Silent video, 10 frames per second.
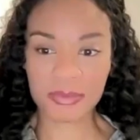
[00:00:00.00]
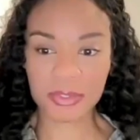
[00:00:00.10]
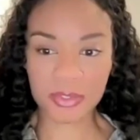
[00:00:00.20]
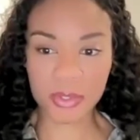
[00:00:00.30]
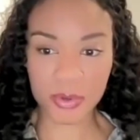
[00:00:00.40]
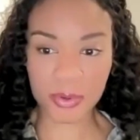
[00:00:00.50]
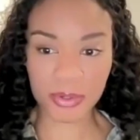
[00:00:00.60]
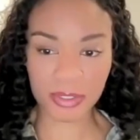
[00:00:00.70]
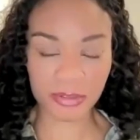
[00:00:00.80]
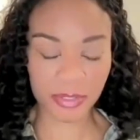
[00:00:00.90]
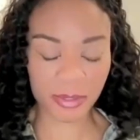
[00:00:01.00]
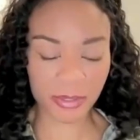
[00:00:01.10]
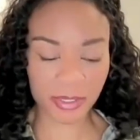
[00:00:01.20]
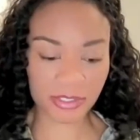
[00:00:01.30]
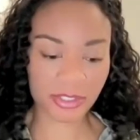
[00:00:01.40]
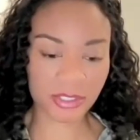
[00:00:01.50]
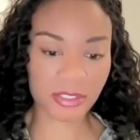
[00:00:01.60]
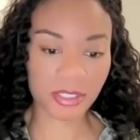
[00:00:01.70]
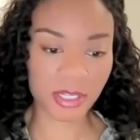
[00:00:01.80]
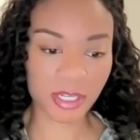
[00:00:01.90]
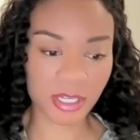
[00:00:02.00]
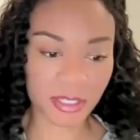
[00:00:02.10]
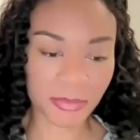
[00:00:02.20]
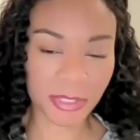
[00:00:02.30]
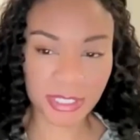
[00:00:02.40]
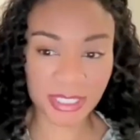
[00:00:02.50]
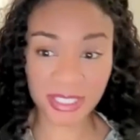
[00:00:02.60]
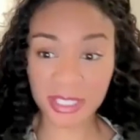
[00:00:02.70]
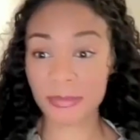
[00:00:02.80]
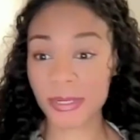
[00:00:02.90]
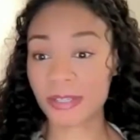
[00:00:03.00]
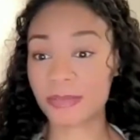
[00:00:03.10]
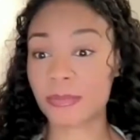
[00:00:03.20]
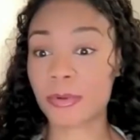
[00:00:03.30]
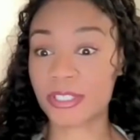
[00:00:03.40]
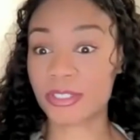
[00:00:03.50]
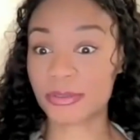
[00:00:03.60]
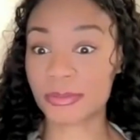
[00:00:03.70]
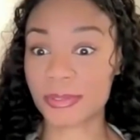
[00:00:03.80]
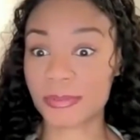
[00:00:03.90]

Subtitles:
so great question. Let's think about pointe shoes